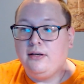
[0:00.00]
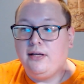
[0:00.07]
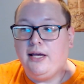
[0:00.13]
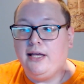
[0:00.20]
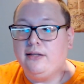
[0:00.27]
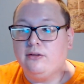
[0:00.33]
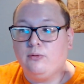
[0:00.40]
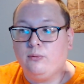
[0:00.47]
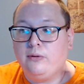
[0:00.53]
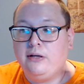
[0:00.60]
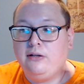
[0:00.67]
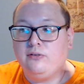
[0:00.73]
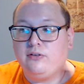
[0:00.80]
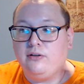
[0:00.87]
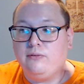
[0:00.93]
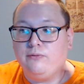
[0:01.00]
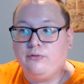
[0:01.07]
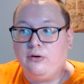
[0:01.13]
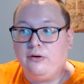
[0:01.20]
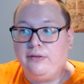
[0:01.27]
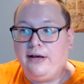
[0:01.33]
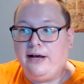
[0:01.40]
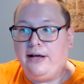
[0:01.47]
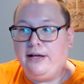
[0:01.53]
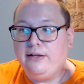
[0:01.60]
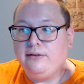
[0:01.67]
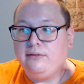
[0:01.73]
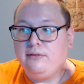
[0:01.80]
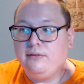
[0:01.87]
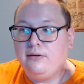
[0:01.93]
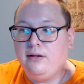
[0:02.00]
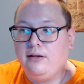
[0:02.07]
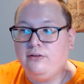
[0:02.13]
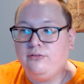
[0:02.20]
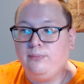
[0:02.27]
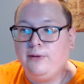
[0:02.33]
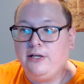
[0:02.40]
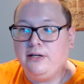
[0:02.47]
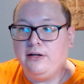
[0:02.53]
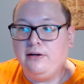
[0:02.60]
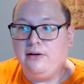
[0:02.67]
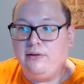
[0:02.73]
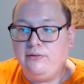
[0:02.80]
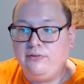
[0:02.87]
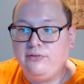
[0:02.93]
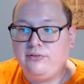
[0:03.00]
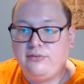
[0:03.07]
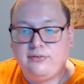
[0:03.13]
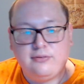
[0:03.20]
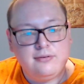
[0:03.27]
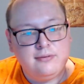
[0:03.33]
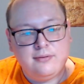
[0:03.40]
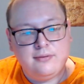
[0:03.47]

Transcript: And the reason for that is because